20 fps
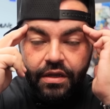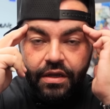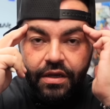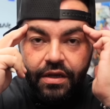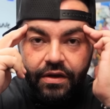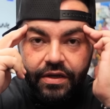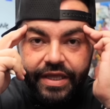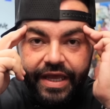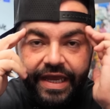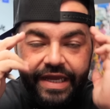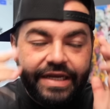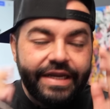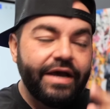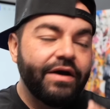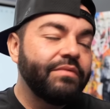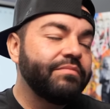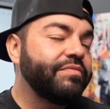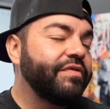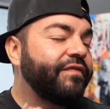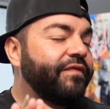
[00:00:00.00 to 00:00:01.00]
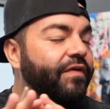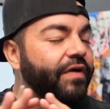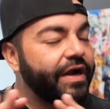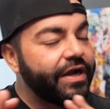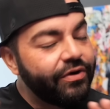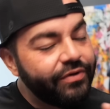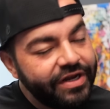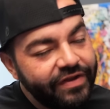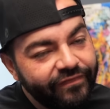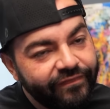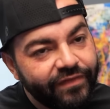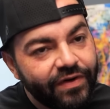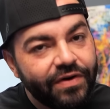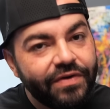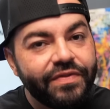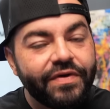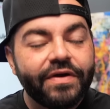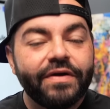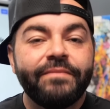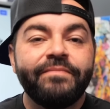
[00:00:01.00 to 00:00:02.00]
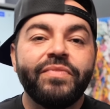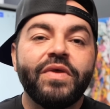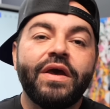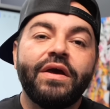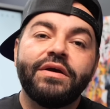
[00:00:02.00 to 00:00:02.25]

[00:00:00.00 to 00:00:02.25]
Okay, now before I go any further,